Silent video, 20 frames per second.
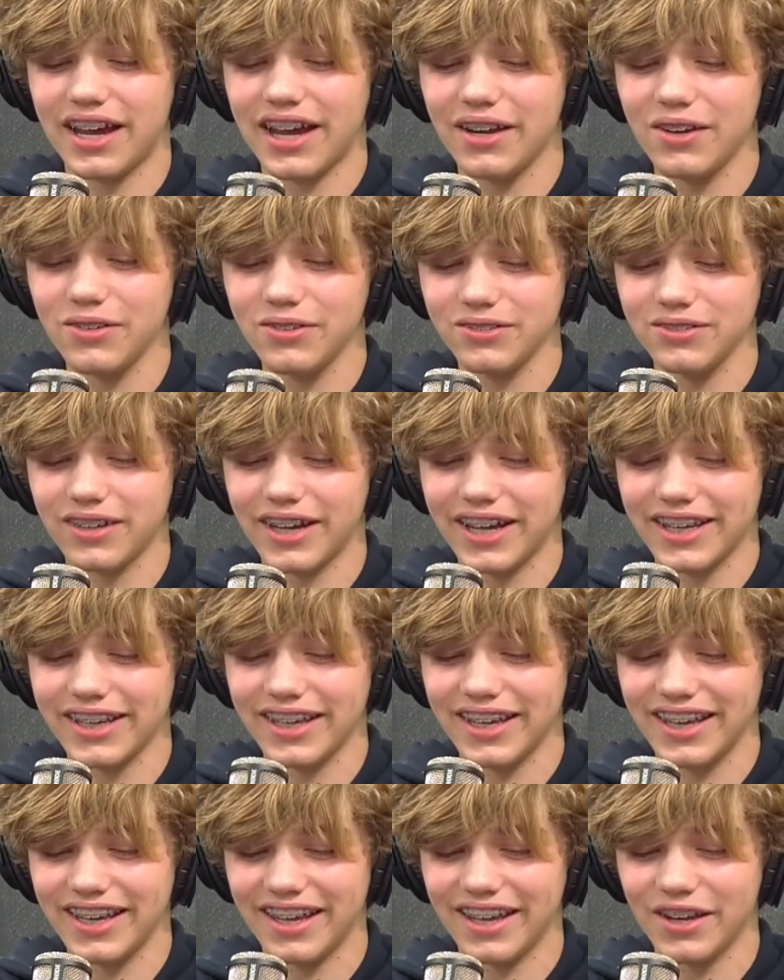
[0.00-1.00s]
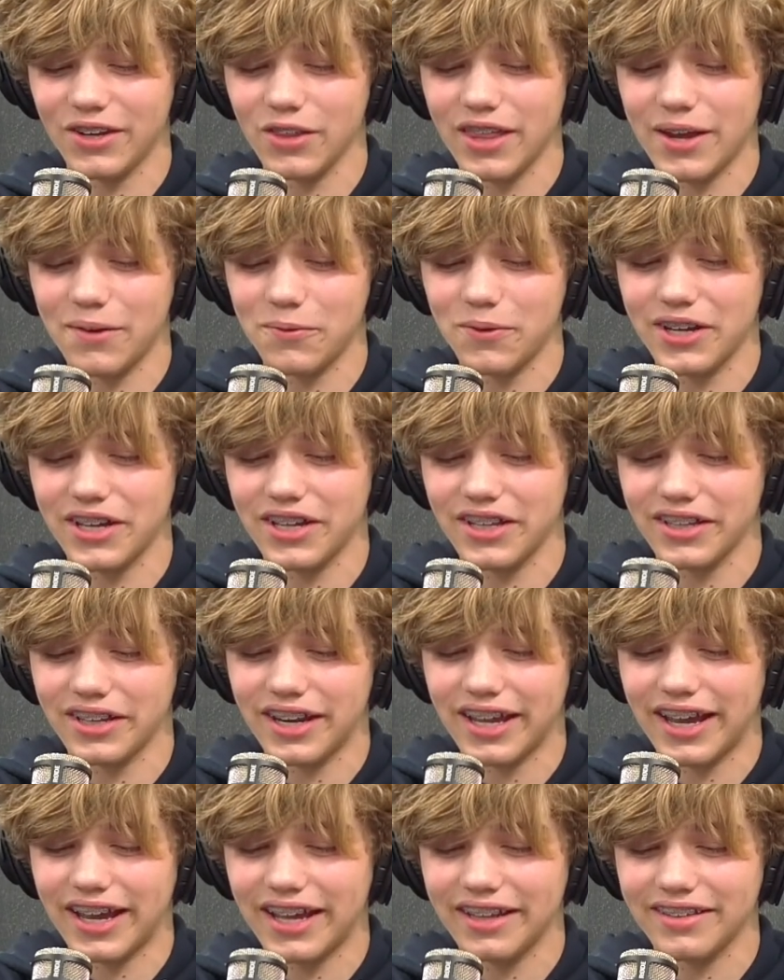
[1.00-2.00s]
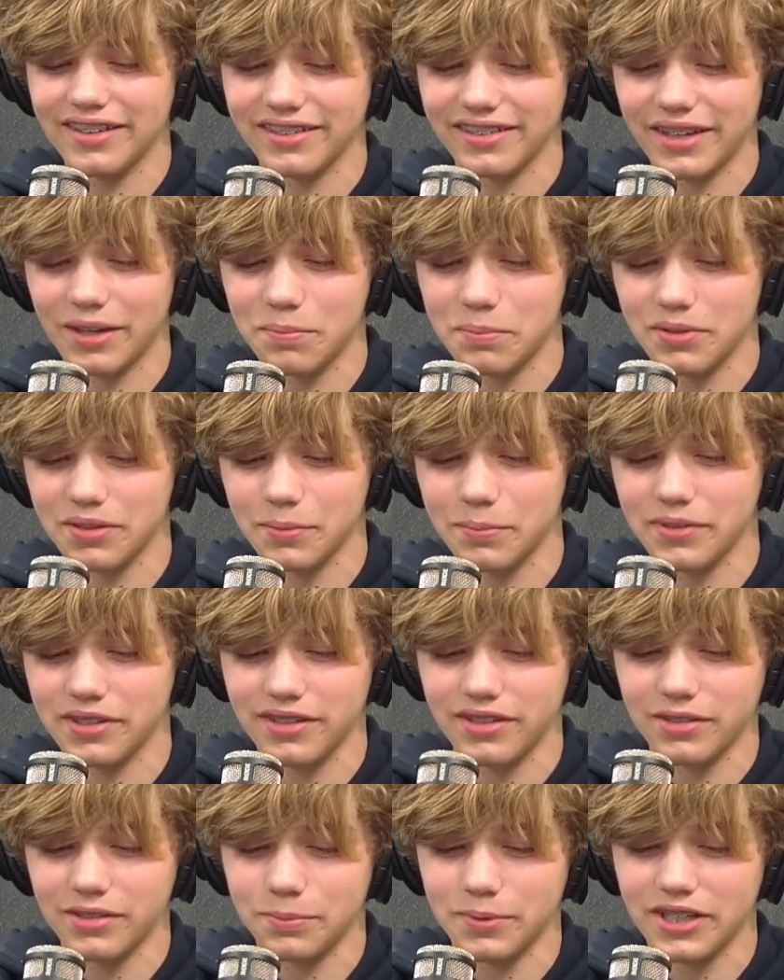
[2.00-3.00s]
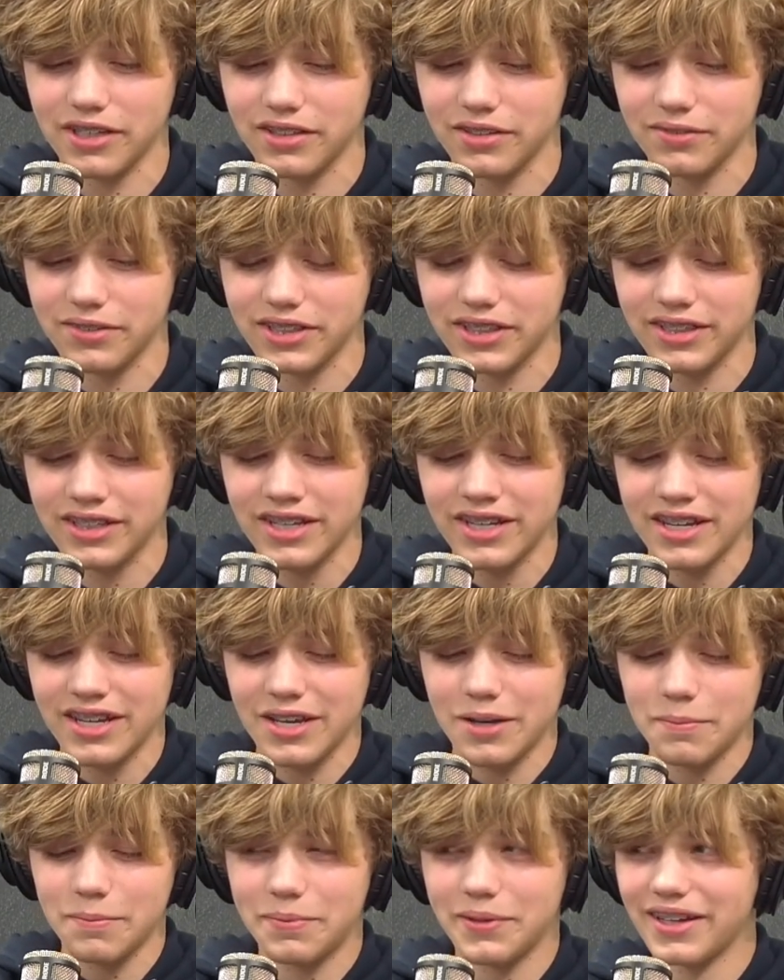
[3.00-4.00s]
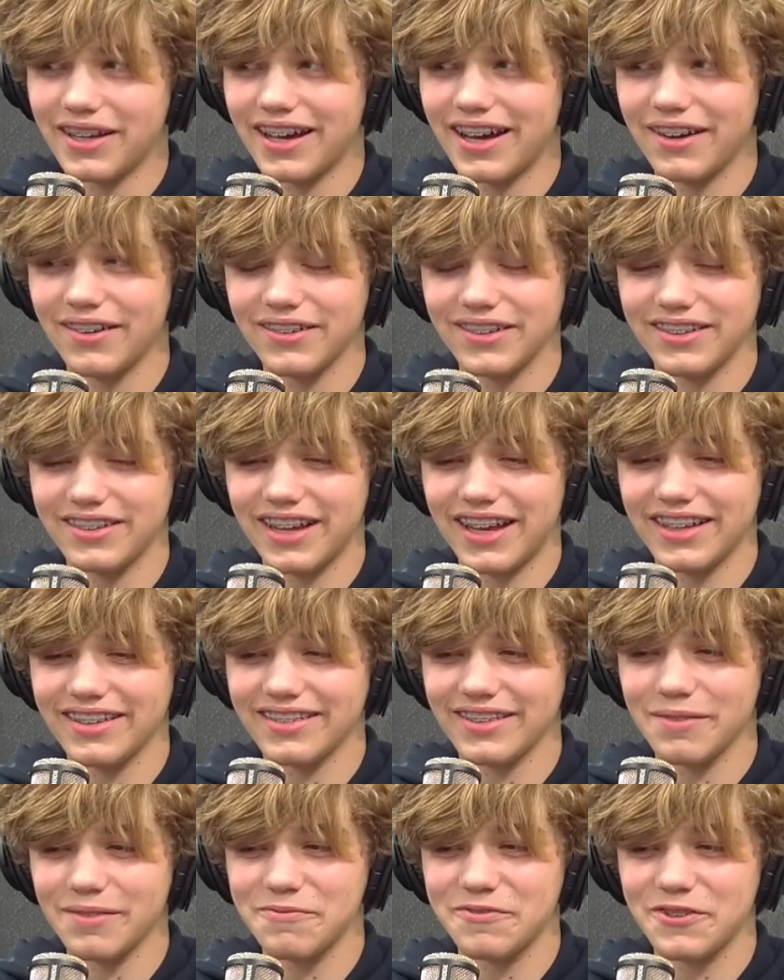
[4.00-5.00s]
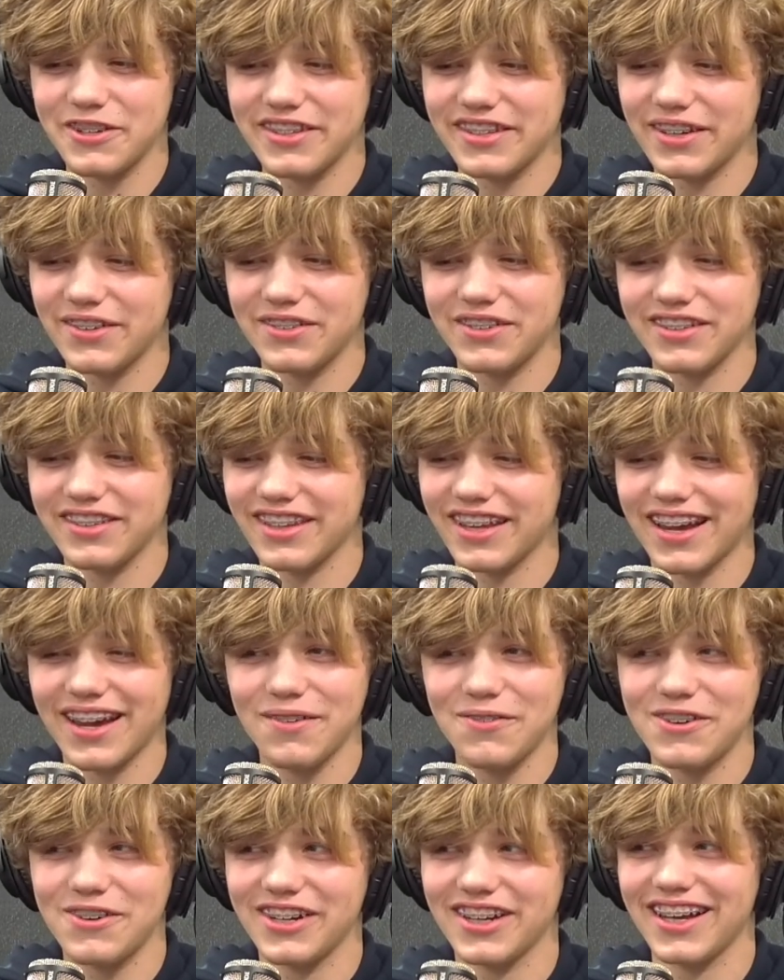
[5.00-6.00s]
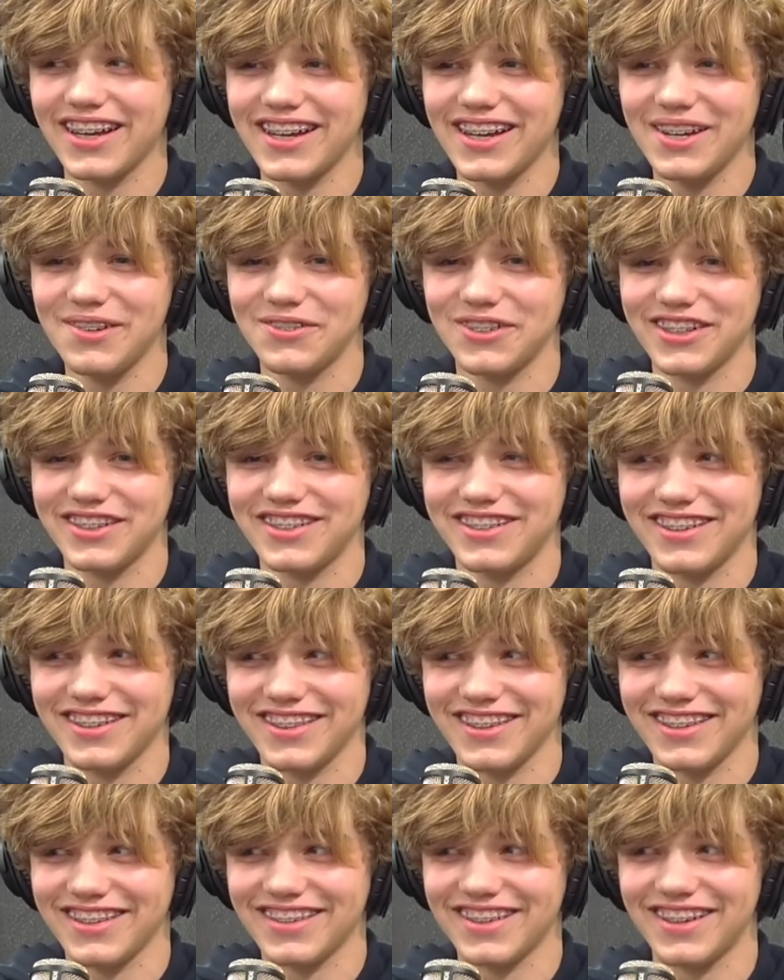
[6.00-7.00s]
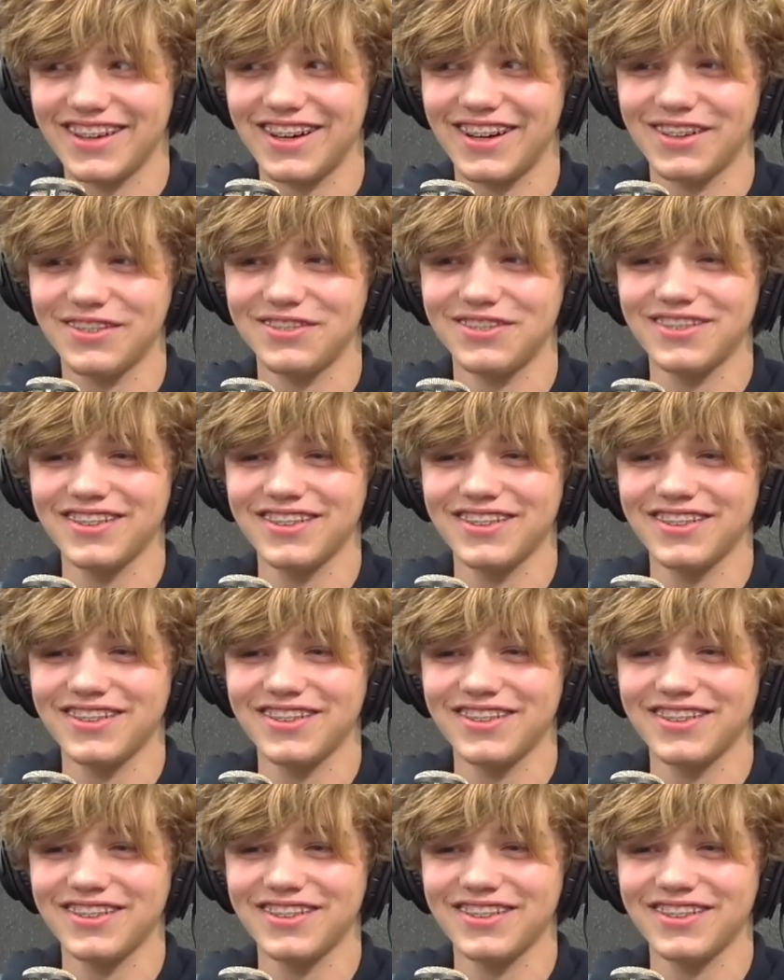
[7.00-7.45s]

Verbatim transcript: I don't. I can't handle that well, and I had to skip some scenes because of it. But I was at some points I was just like, I want I kinda wanna shut this off.